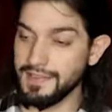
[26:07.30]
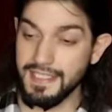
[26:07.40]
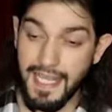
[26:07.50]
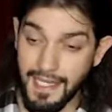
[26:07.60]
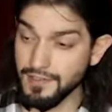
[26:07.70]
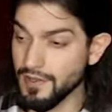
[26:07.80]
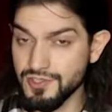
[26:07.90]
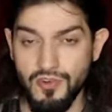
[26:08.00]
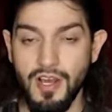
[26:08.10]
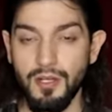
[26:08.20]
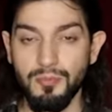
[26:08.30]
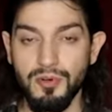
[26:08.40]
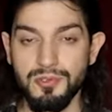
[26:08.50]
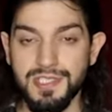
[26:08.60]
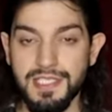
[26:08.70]
at the end of the trial
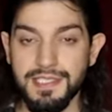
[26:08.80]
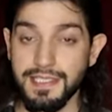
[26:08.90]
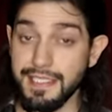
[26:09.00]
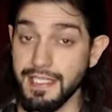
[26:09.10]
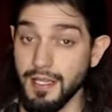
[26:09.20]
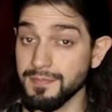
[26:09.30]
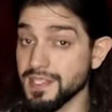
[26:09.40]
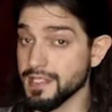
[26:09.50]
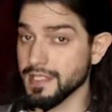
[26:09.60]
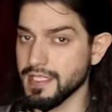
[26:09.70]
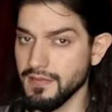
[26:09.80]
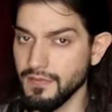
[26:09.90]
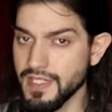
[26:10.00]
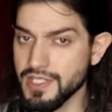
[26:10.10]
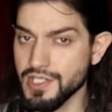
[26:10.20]
process leading up to the
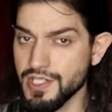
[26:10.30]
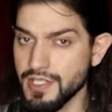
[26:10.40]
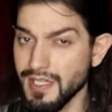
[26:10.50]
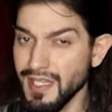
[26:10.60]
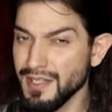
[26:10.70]
conviction,